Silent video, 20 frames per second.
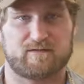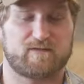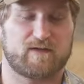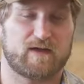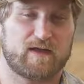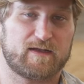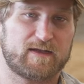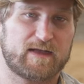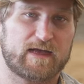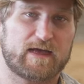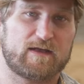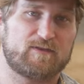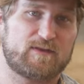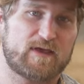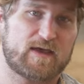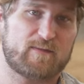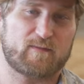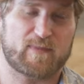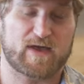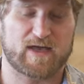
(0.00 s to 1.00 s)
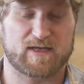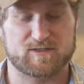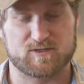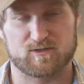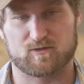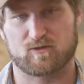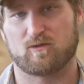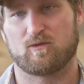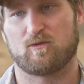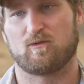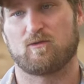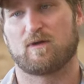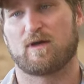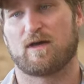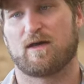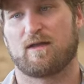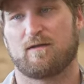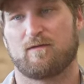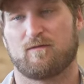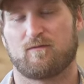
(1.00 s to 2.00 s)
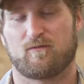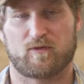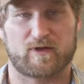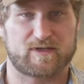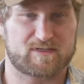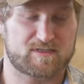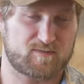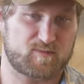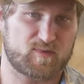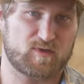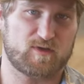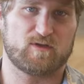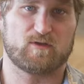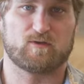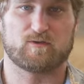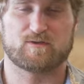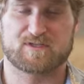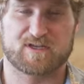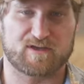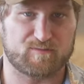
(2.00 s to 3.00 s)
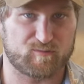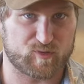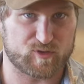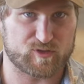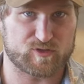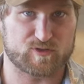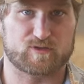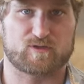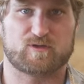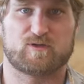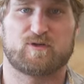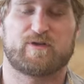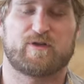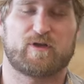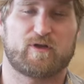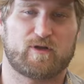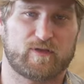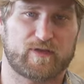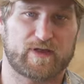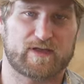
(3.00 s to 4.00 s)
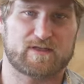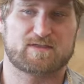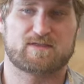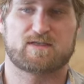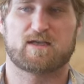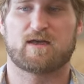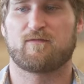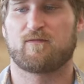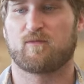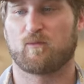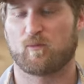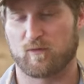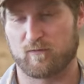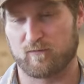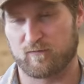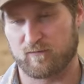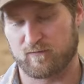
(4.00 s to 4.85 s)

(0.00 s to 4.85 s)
find out that magical kind of recipe or temperature and all that stuff. And we've